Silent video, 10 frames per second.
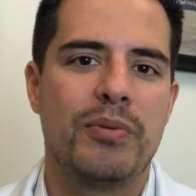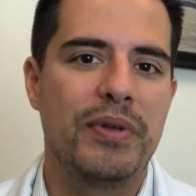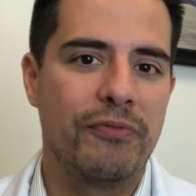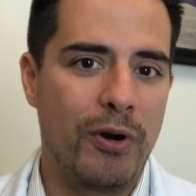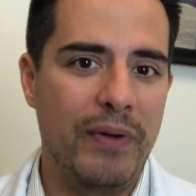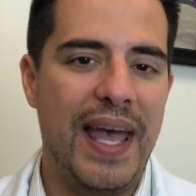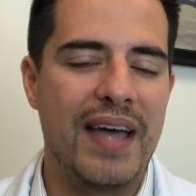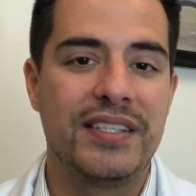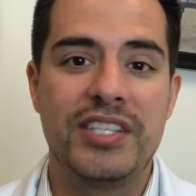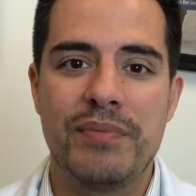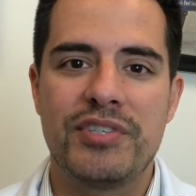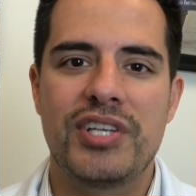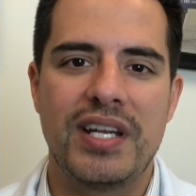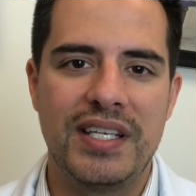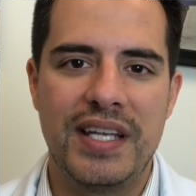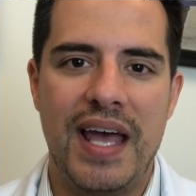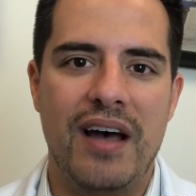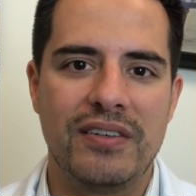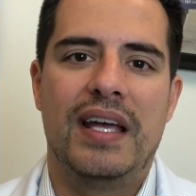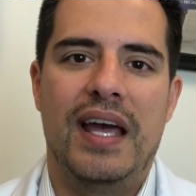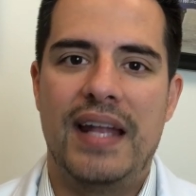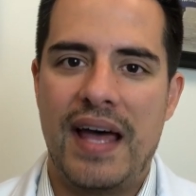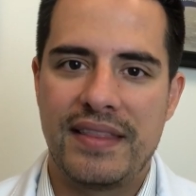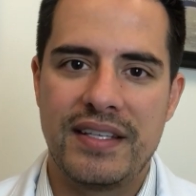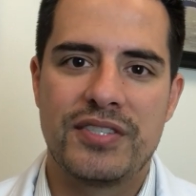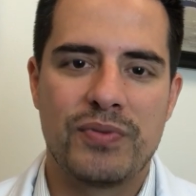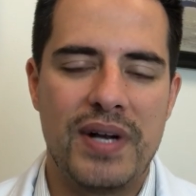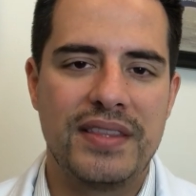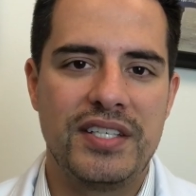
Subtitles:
before we had gyms shutting down and athletes were at the